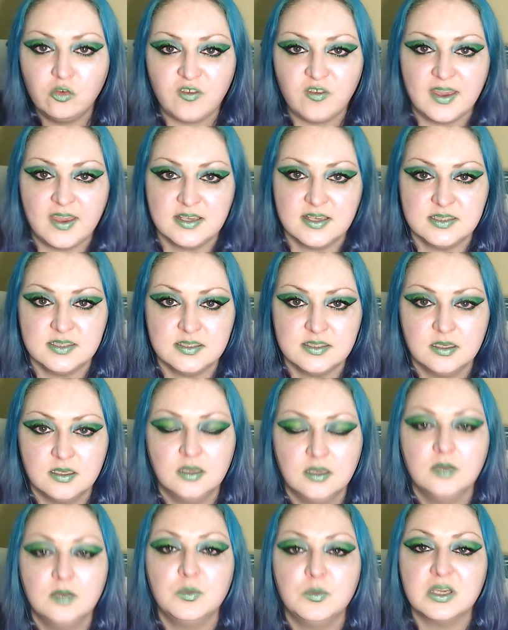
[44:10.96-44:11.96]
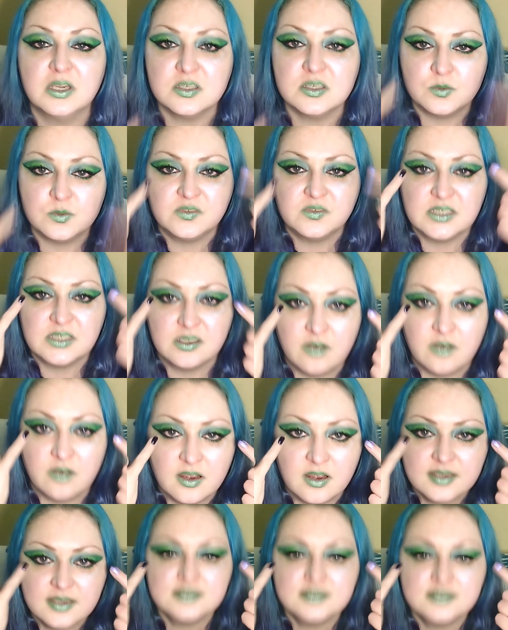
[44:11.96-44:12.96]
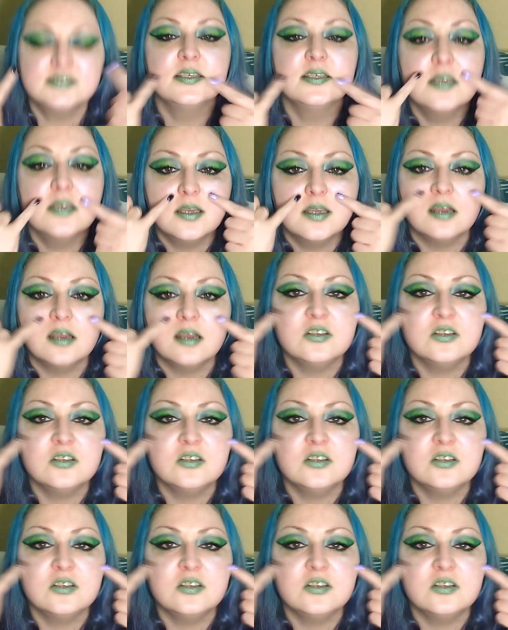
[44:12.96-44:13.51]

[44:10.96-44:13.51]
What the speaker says: face, because we've done our eyes, our